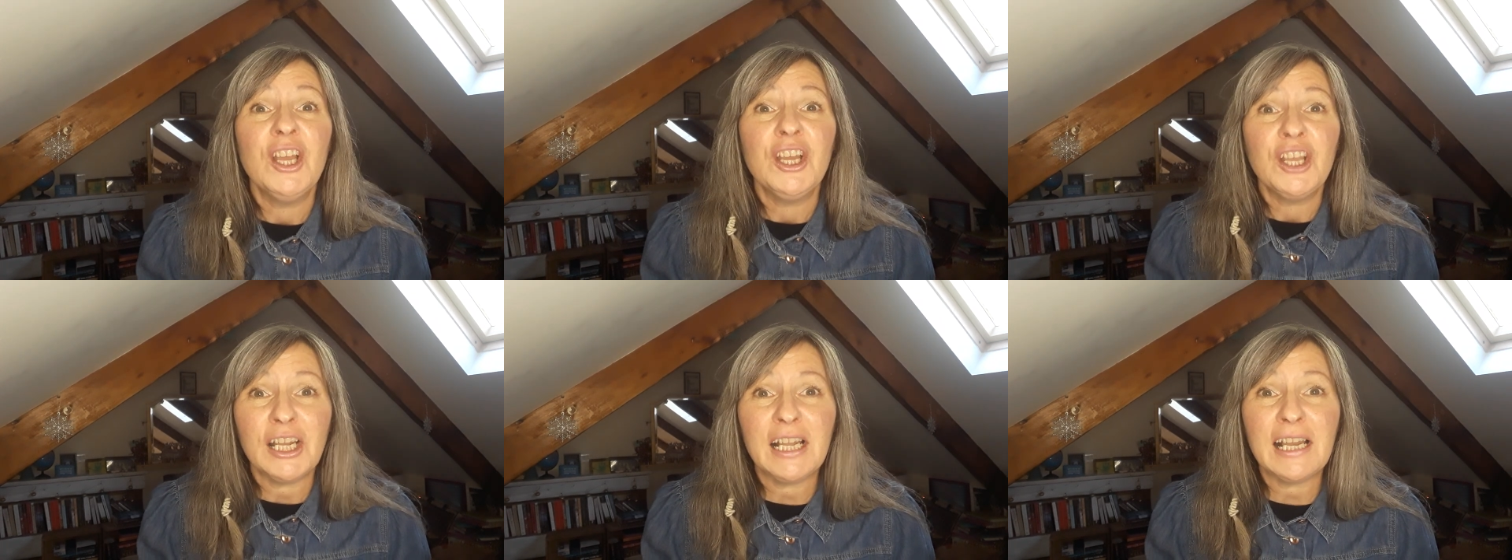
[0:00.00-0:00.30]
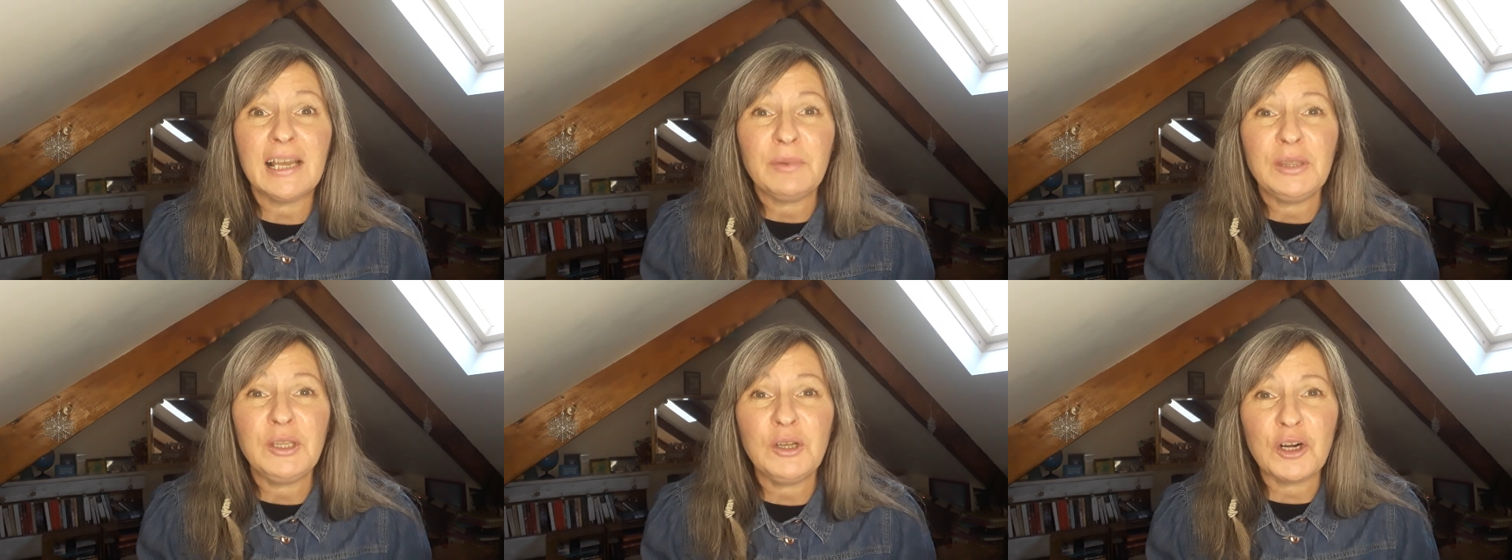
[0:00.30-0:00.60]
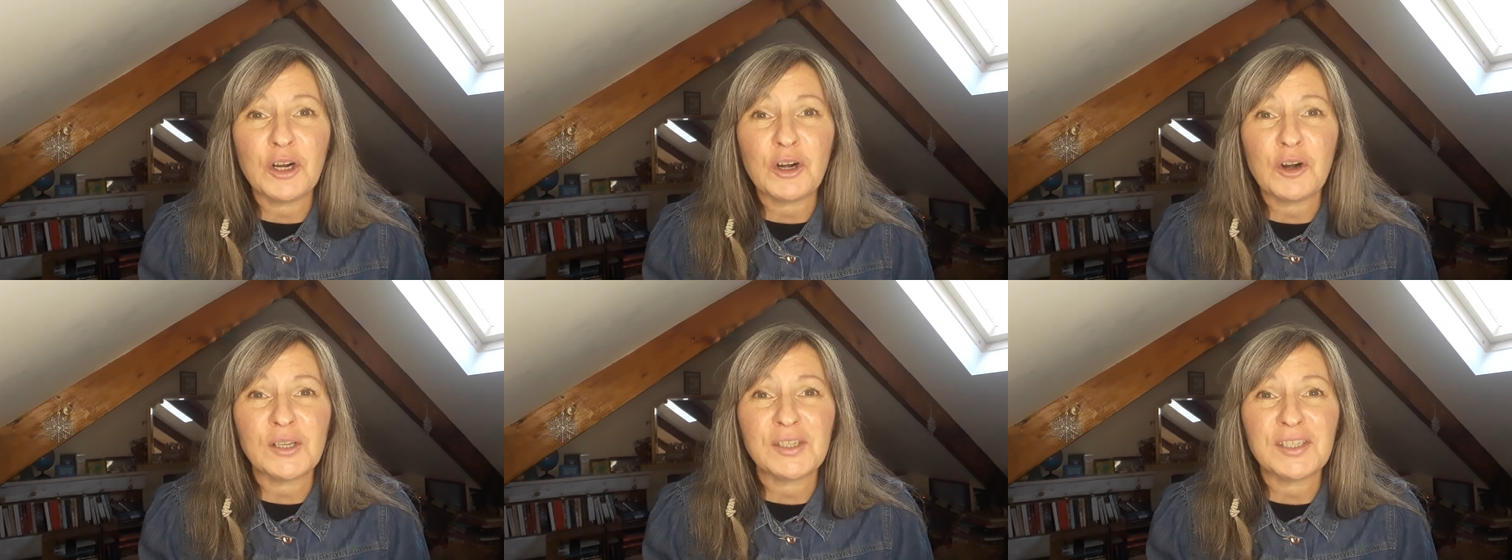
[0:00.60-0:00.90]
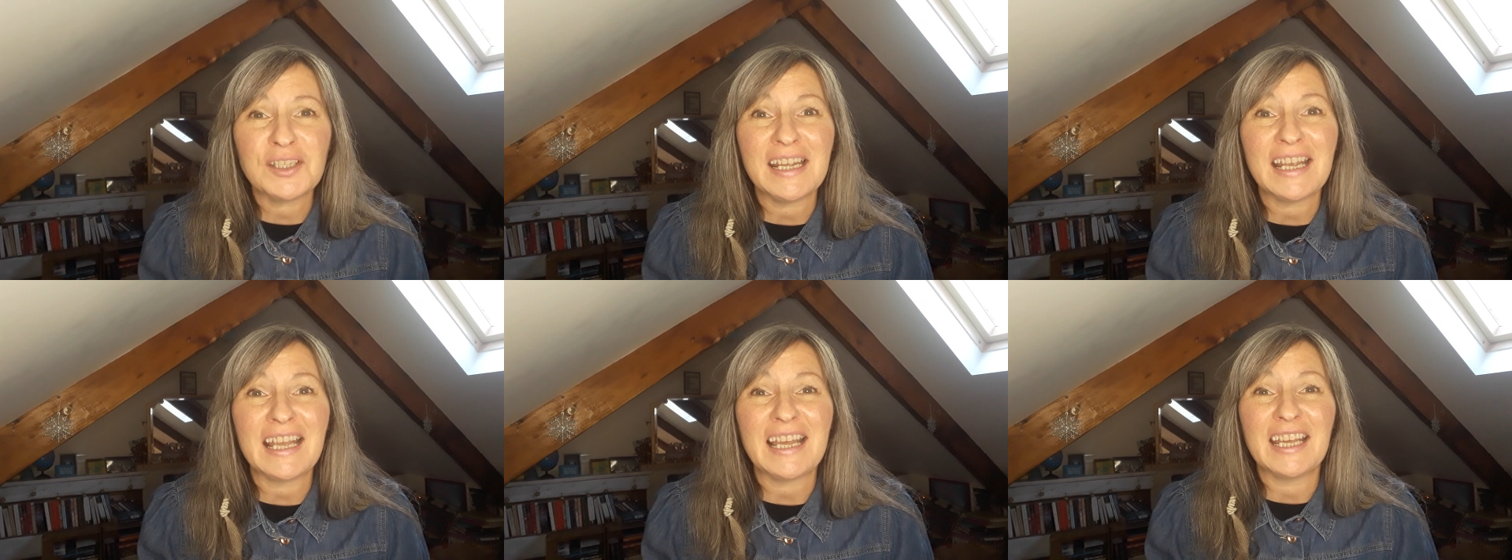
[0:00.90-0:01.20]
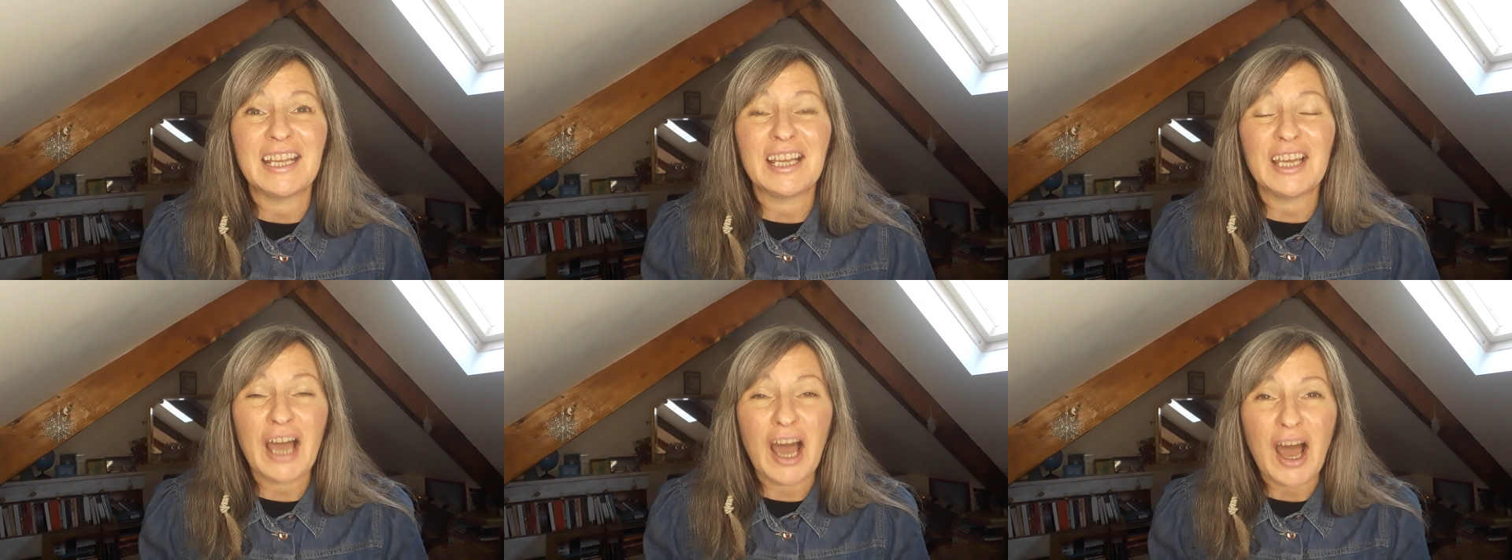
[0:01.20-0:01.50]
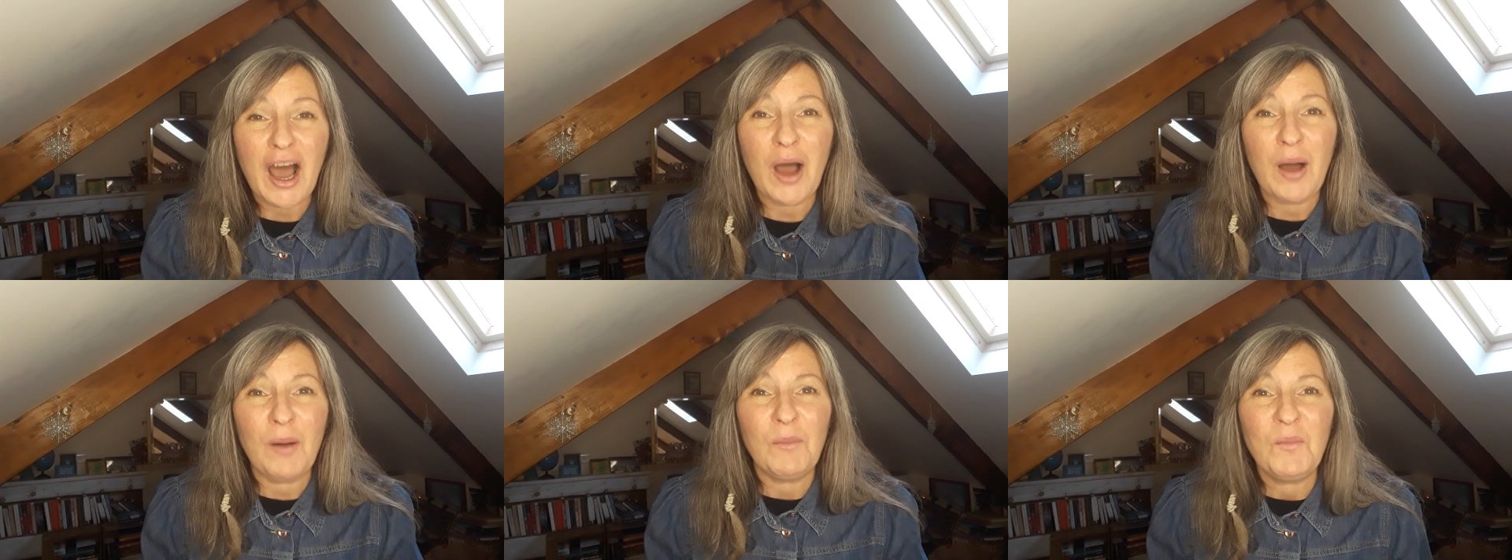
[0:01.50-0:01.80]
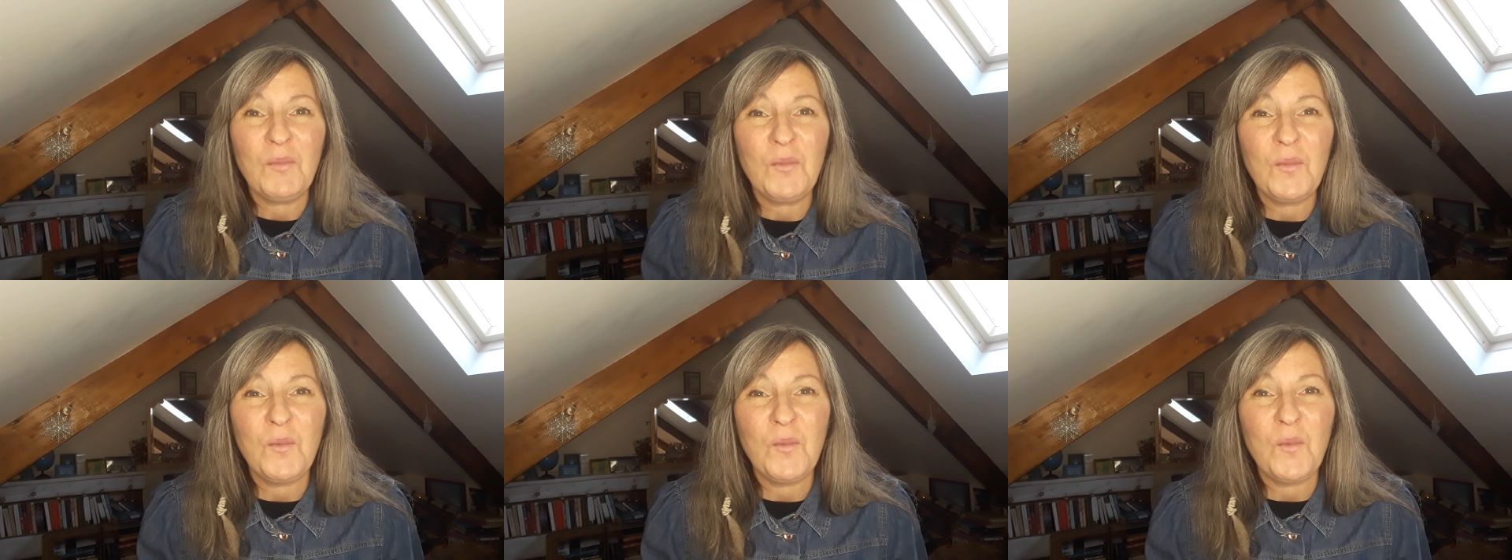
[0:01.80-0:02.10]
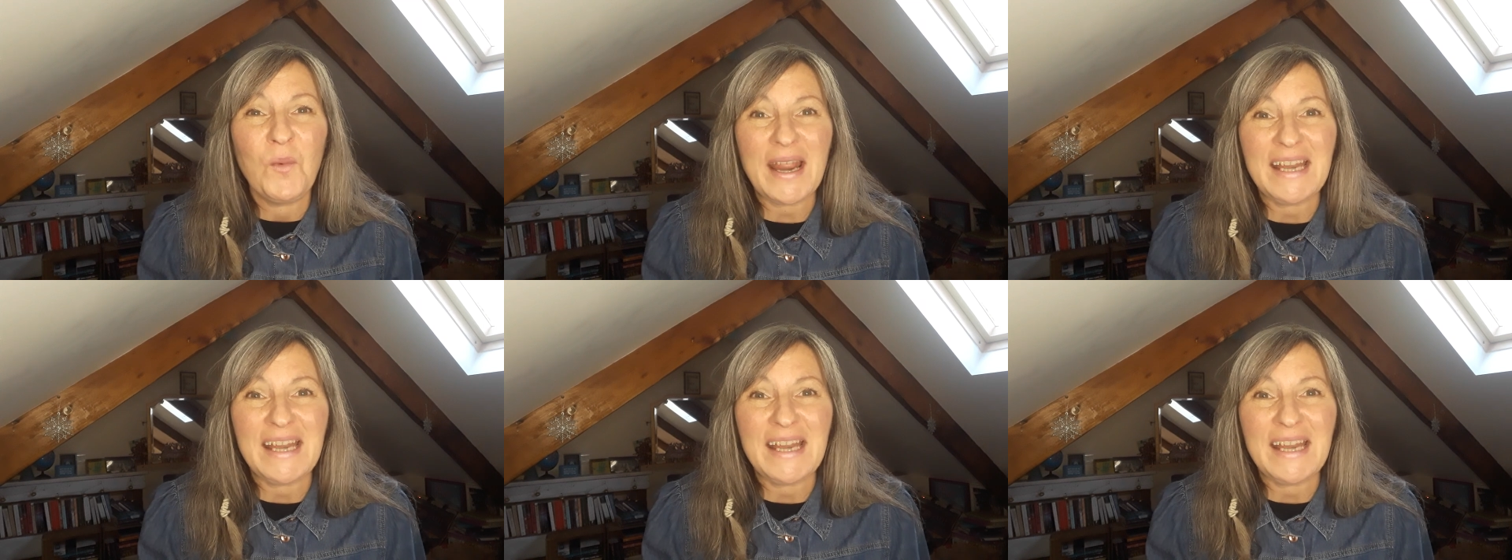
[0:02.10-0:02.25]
Good luck with your acrostic, and I can't